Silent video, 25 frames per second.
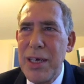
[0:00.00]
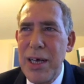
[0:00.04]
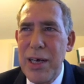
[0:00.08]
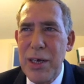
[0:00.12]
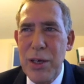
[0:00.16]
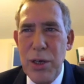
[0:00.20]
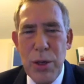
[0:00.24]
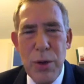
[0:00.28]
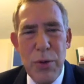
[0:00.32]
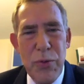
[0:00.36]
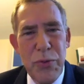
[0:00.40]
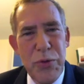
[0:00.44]

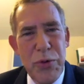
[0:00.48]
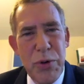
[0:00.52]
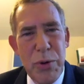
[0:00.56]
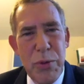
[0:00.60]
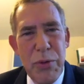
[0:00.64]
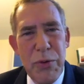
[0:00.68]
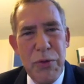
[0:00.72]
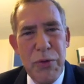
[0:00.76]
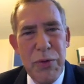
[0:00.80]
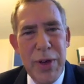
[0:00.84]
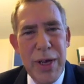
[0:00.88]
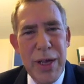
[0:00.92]
I'd gone from
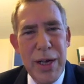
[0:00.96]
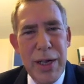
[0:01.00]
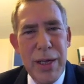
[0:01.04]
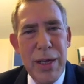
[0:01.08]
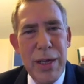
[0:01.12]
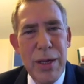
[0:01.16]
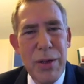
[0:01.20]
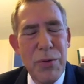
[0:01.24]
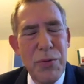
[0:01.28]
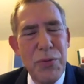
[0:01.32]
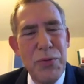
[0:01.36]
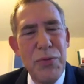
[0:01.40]
a
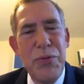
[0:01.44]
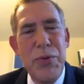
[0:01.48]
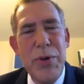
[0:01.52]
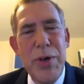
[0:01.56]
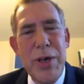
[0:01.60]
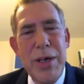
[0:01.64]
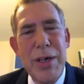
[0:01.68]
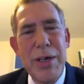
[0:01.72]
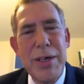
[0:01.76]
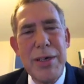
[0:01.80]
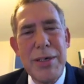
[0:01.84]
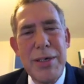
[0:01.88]
fairly
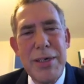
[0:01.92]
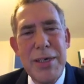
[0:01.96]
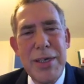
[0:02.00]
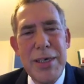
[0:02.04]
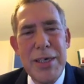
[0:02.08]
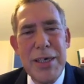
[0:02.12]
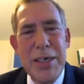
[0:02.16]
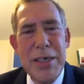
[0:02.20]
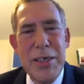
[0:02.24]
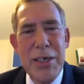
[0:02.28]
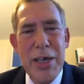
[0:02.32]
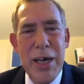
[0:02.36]
fit
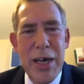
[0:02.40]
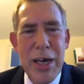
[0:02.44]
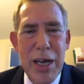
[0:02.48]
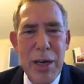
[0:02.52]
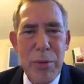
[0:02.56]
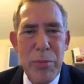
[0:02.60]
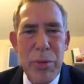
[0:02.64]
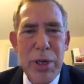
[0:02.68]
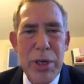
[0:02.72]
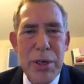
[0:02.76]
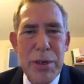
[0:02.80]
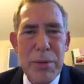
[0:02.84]
and
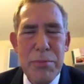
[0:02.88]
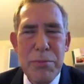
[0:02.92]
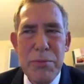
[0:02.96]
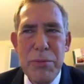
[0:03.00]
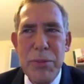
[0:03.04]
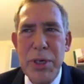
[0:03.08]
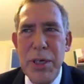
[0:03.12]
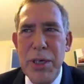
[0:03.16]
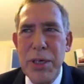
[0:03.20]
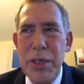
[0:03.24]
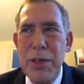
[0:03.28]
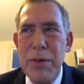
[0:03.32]
dynamic
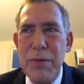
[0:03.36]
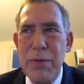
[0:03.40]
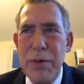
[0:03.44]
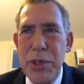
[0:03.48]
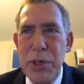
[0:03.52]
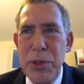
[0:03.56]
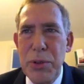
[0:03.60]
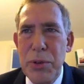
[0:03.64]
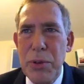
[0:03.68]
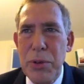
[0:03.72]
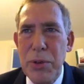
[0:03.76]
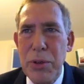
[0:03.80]

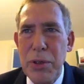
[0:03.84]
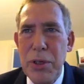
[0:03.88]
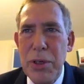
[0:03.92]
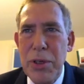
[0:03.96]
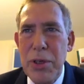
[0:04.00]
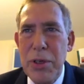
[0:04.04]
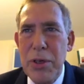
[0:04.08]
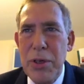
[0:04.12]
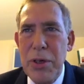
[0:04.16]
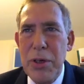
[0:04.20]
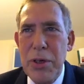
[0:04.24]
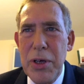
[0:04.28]
individual
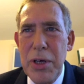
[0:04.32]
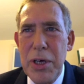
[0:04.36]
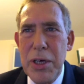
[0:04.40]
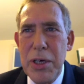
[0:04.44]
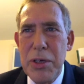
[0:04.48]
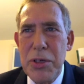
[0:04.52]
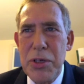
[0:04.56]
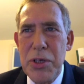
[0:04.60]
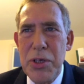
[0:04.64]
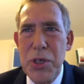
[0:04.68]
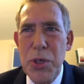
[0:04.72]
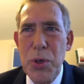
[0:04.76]

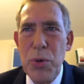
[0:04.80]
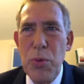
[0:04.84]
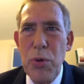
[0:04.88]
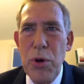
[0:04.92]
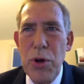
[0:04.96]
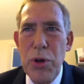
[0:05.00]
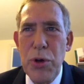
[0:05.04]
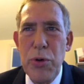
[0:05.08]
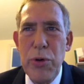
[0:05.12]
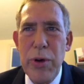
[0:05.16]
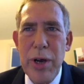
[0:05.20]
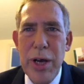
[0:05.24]
to
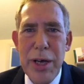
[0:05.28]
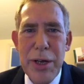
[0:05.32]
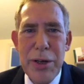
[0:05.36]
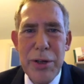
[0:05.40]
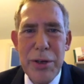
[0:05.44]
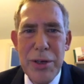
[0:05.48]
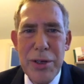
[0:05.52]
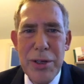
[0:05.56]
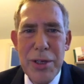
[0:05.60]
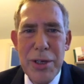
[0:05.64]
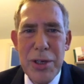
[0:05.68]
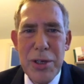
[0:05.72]
someone who had
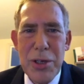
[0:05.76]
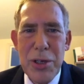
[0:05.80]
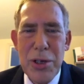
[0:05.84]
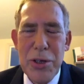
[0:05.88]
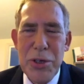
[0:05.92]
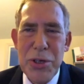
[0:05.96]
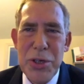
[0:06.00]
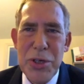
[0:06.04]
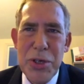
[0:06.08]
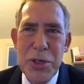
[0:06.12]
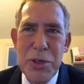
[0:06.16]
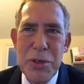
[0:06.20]

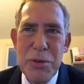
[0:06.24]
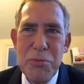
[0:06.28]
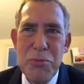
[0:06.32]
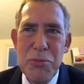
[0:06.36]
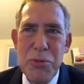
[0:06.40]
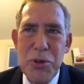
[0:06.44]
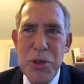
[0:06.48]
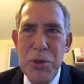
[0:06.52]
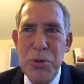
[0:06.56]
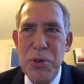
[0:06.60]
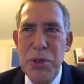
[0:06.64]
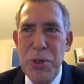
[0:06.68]
lost
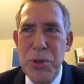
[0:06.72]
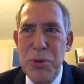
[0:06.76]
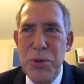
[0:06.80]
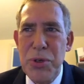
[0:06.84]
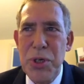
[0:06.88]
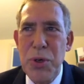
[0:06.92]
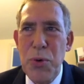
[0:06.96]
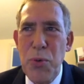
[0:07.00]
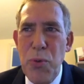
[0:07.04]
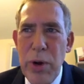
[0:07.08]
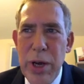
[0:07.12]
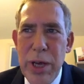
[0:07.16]
2
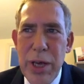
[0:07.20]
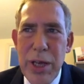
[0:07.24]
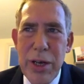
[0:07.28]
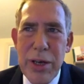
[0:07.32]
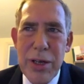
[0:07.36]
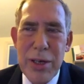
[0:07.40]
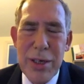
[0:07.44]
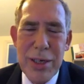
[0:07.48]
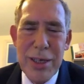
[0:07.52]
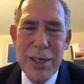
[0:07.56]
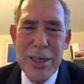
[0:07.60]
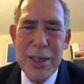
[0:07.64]
stones in weight,
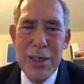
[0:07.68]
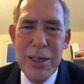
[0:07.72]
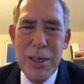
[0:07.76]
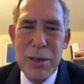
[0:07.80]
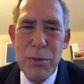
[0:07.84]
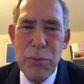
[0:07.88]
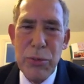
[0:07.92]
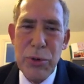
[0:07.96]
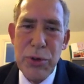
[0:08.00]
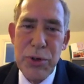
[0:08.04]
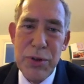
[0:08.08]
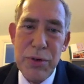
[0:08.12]

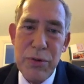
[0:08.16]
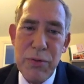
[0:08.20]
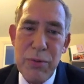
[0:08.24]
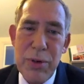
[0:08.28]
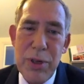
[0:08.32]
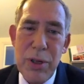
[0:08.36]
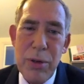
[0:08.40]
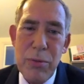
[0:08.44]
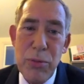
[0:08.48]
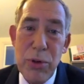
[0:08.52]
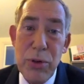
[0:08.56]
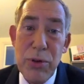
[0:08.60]

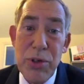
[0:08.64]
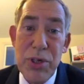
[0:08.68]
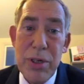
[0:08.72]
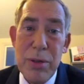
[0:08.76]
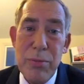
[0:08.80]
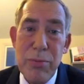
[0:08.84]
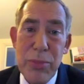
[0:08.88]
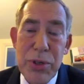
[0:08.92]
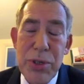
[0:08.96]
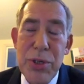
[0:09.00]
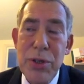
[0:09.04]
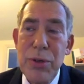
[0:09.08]
mostly
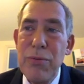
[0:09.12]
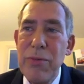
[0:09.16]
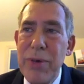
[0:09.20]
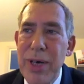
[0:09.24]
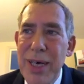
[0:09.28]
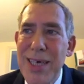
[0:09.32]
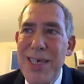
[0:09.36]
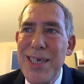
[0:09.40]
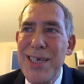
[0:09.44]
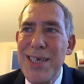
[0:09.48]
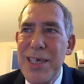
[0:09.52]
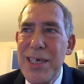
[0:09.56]
muscle
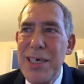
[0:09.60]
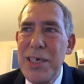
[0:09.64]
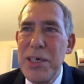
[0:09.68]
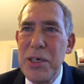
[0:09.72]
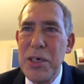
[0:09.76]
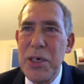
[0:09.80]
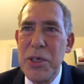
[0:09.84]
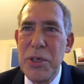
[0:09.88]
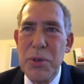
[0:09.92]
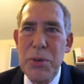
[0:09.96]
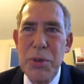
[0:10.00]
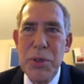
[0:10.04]
mass
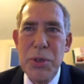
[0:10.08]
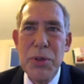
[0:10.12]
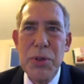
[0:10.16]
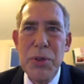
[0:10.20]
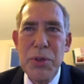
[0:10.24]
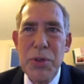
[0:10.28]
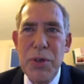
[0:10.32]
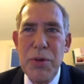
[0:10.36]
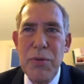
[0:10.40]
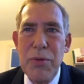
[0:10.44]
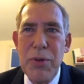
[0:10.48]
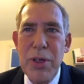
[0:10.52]
as a
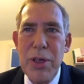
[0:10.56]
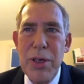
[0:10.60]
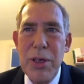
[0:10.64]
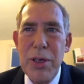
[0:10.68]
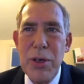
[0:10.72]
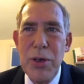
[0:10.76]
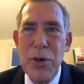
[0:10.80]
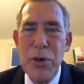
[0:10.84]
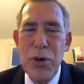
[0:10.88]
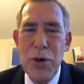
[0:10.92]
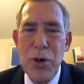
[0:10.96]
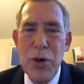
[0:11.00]
result of
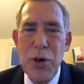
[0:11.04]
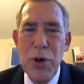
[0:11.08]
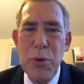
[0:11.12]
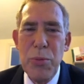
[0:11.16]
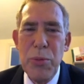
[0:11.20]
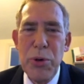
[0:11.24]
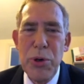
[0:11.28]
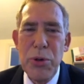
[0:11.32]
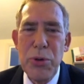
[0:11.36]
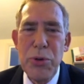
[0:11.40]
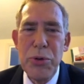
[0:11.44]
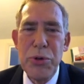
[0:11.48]
the
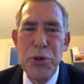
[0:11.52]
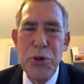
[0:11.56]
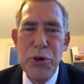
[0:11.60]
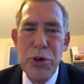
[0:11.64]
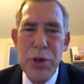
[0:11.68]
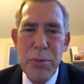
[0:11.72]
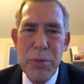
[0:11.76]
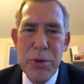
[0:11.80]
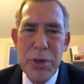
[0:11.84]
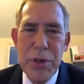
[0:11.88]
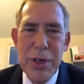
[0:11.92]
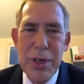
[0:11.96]
hormonal
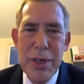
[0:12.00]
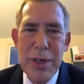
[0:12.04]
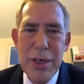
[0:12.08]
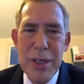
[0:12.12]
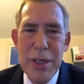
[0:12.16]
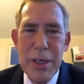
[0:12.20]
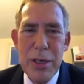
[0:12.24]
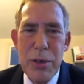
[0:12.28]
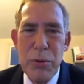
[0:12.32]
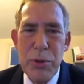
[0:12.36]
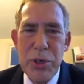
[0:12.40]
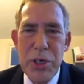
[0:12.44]
treatment
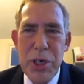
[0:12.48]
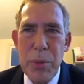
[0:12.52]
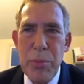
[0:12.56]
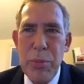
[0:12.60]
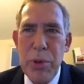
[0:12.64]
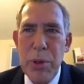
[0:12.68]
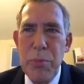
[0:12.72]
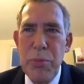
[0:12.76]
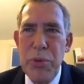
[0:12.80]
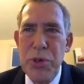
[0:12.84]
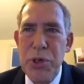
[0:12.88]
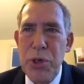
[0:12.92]
which I'd
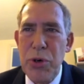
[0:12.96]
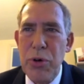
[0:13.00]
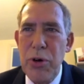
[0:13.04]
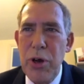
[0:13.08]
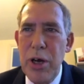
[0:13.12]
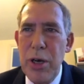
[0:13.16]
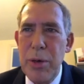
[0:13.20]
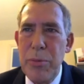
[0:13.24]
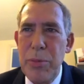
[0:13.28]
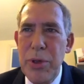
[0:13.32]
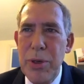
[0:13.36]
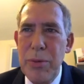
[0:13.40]
been
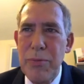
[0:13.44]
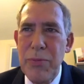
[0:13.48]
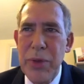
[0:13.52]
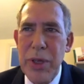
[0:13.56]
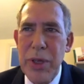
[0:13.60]
prescribed.